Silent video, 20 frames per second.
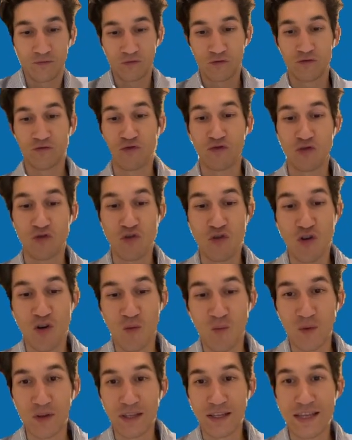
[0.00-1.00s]

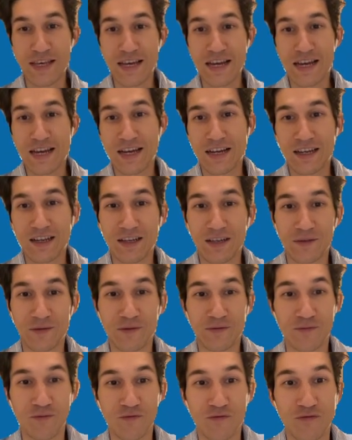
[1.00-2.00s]
From the
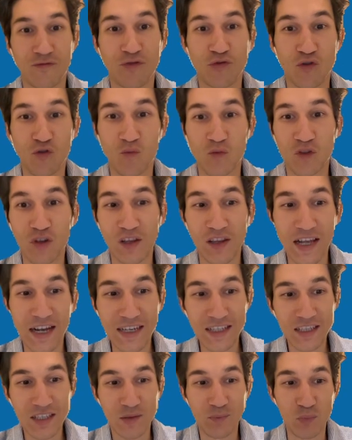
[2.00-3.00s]
from the
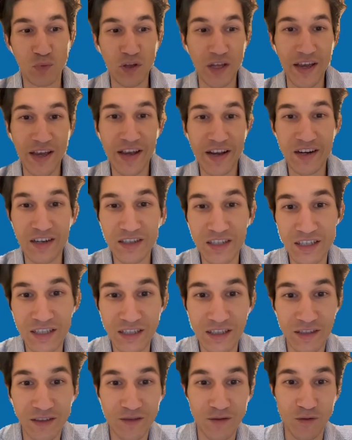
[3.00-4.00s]
last player.
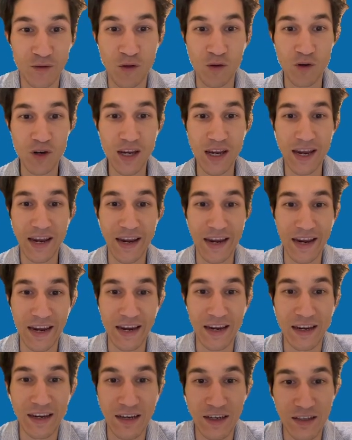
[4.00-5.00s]

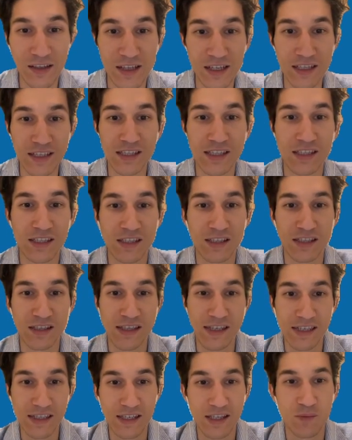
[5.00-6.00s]
Okay, that's
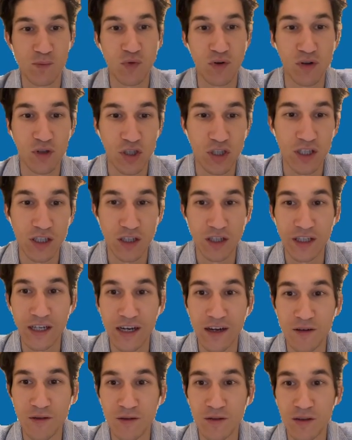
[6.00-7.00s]
that's personal
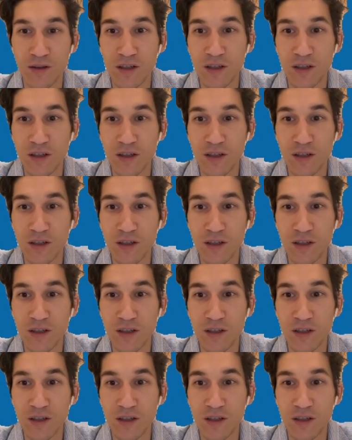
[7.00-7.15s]
now.